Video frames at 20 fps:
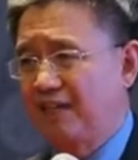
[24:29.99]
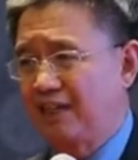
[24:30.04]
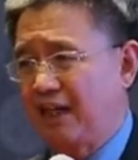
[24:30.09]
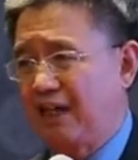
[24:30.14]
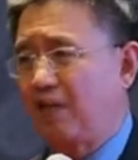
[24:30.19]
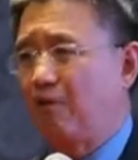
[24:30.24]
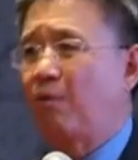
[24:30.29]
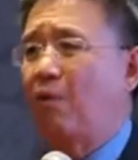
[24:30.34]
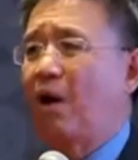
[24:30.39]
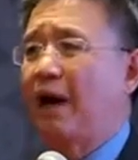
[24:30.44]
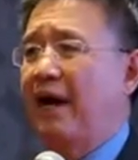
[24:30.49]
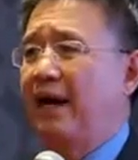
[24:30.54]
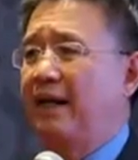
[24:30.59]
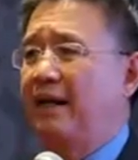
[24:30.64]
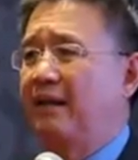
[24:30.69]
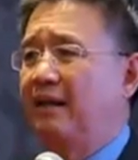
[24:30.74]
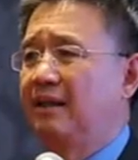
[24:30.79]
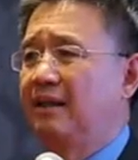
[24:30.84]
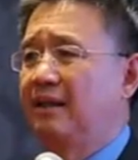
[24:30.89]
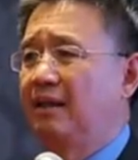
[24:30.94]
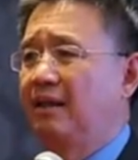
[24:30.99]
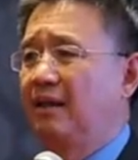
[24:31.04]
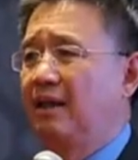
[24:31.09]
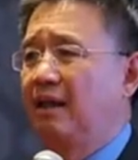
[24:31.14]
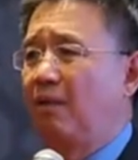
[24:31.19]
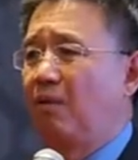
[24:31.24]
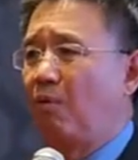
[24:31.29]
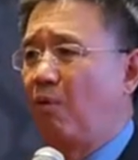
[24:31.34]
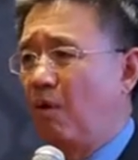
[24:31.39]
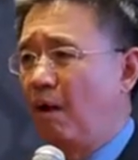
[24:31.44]
Maybe we
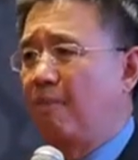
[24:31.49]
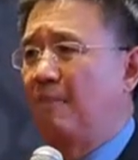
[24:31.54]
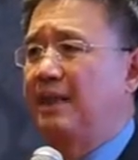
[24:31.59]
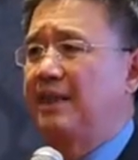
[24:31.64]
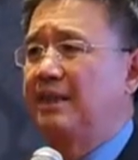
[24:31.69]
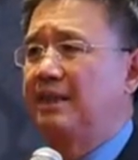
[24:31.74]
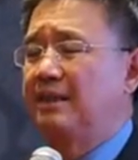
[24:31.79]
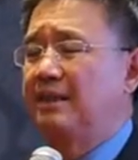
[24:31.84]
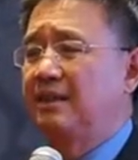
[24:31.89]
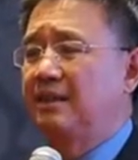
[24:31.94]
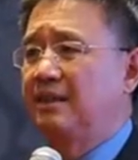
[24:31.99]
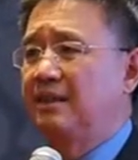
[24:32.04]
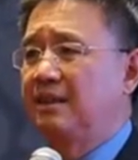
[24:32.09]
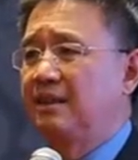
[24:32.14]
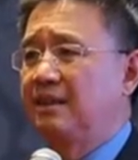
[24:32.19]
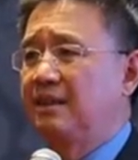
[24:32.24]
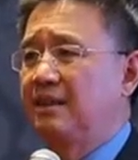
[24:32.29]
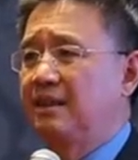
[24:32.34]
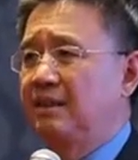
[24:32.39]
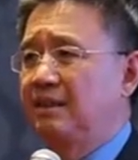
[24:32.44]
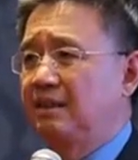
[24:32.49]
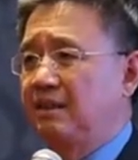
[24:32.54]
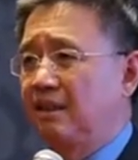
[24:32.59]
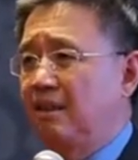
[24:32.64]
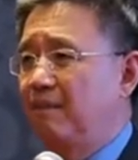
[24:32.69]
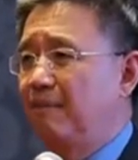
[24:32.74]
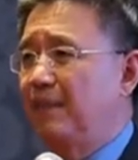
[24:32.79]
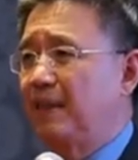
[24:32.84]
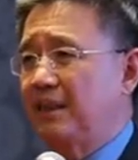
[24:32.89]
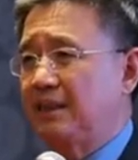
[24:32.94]
will not say
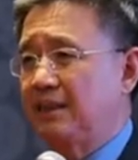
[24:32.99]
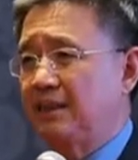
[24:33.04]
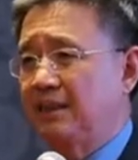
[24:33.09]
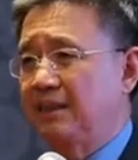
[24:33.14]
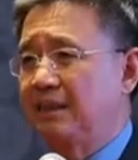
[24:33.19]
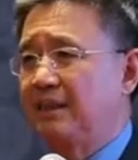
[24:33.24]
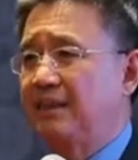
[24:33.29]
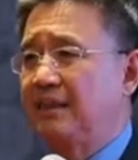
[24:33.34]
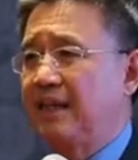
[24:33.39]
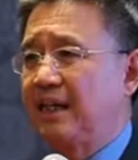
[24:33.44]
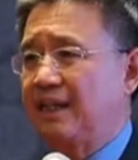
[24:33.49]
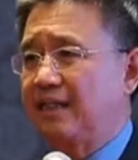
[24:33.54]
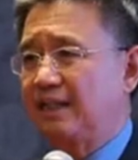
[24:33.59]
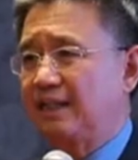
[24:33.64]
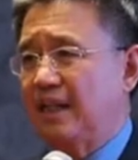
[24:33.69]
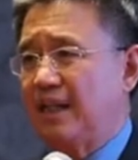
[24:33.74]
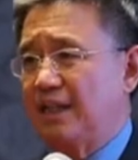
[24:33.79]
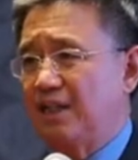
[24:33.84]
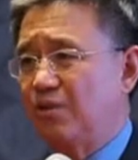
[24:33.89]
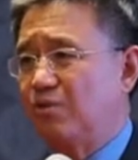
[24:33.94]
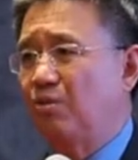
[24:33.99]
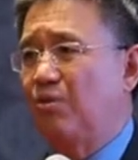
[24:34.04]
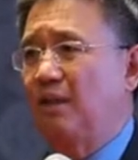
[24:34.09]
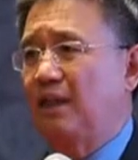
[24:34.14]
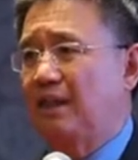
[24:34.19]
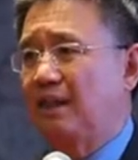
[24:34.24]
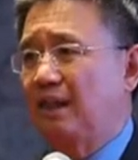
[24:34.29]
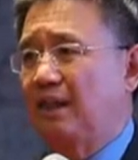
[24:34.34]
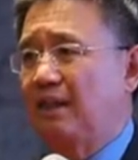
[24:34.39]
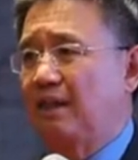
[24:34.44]
that we can take fast
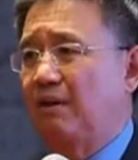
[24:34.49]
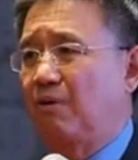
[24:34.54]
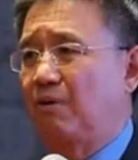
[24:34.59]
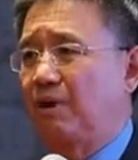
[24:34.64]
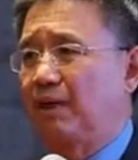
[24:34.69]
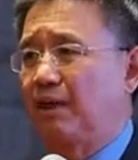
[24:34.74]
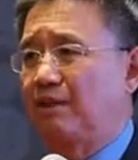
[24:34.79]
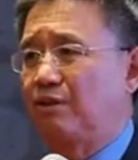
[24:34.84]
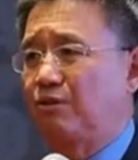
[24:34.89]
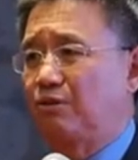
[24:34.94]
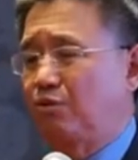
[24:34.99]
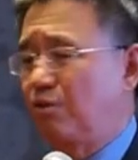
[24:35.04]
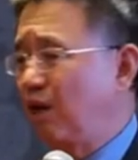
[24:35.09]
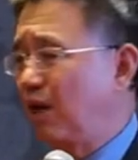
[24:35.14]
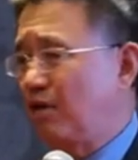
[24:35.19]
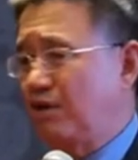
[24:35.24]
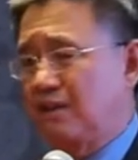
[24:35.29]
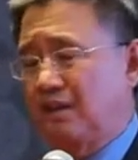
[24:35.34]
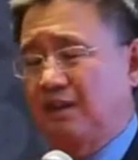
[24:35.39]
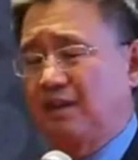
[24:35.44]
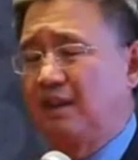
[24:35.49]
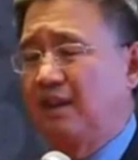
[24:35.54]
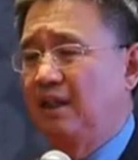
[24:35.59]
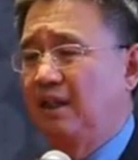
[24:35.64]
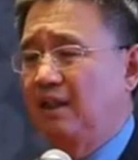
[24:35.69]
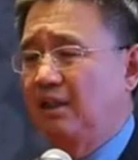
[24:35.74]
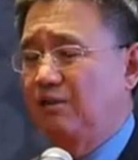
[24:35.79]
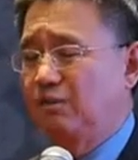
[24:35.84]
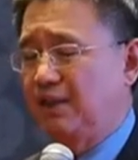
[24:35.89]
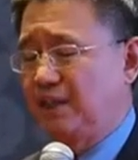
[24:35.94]
action in other fields, but
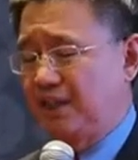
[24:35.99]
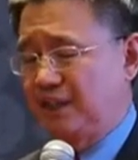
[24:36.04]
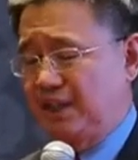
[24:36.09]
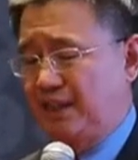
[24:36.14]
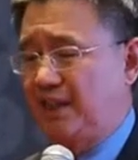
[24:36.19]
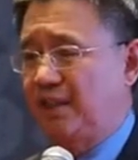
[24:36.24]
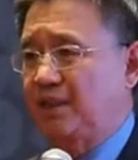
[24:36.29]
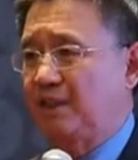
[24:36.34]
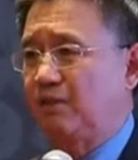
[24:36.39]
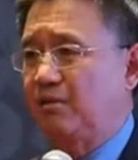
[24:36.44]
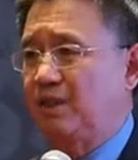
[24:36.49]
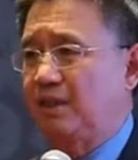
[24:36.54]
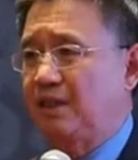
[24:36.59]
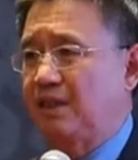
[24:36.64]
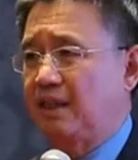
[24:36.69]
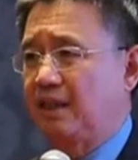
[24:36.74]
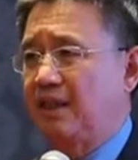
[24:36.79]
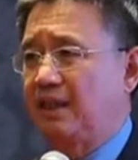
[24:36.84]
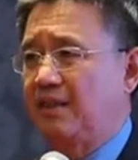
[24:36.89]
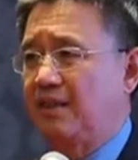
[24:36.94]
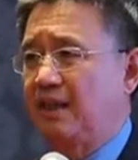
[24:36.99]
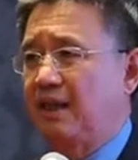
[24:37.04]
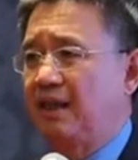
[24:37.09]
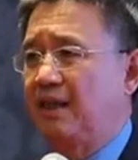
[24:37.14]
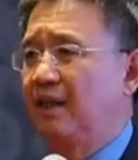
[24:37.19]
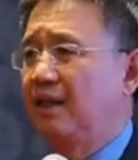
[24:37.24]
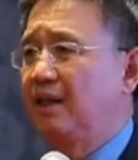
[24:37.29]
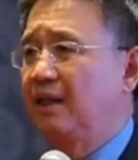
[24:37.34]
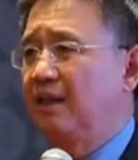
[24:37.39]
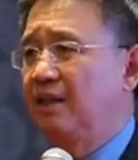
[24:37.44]
for the fields of
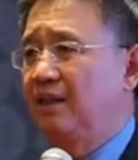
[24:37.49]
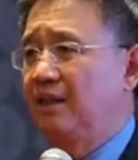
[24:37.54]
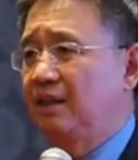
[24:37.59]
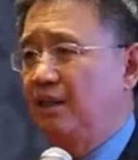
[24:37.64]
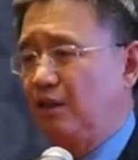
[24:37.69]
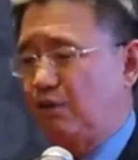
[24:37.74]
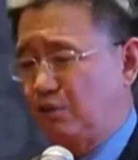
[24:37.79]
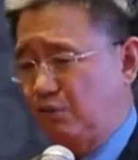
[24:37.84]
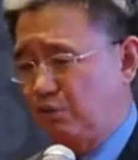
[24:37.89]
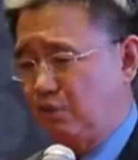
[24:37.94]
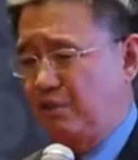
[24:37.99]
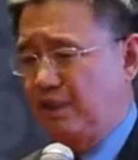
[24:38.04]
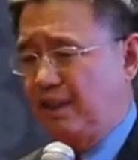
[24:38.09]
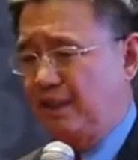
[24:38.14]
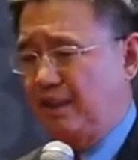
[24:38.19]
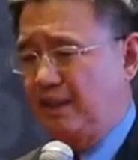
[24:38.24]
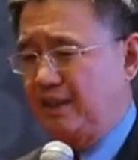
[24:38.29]
charity,